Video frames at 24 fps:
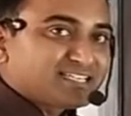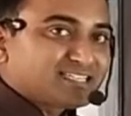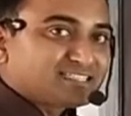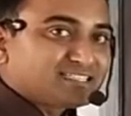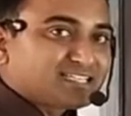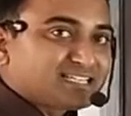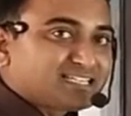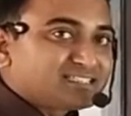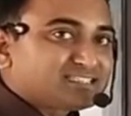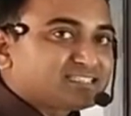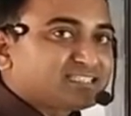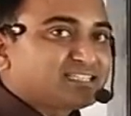
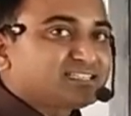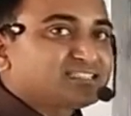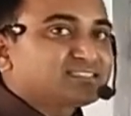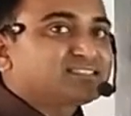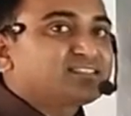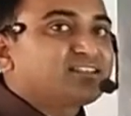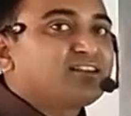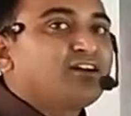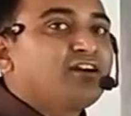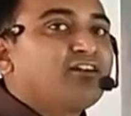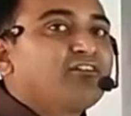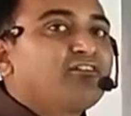
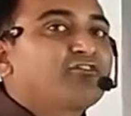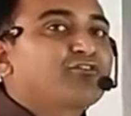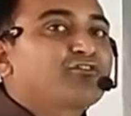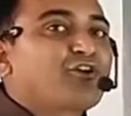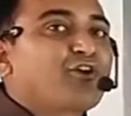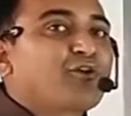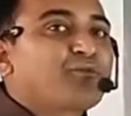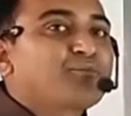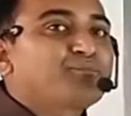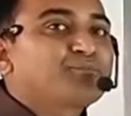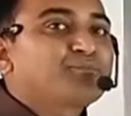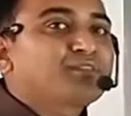Celsius
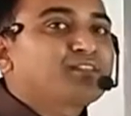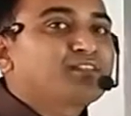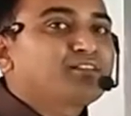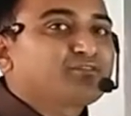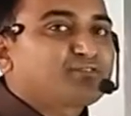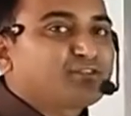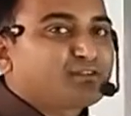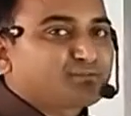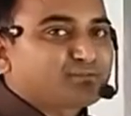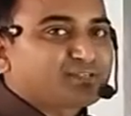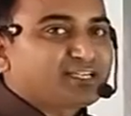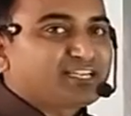from
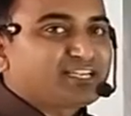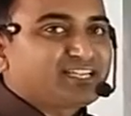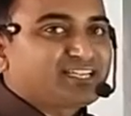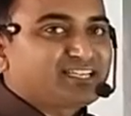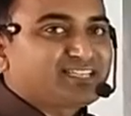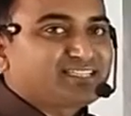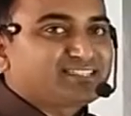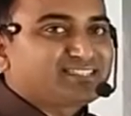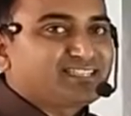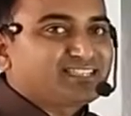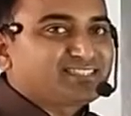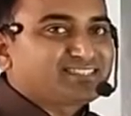50
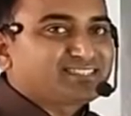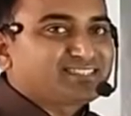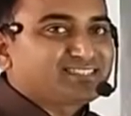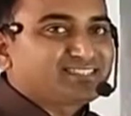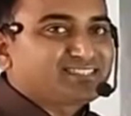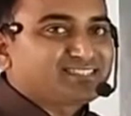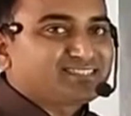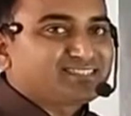degrees Celsius.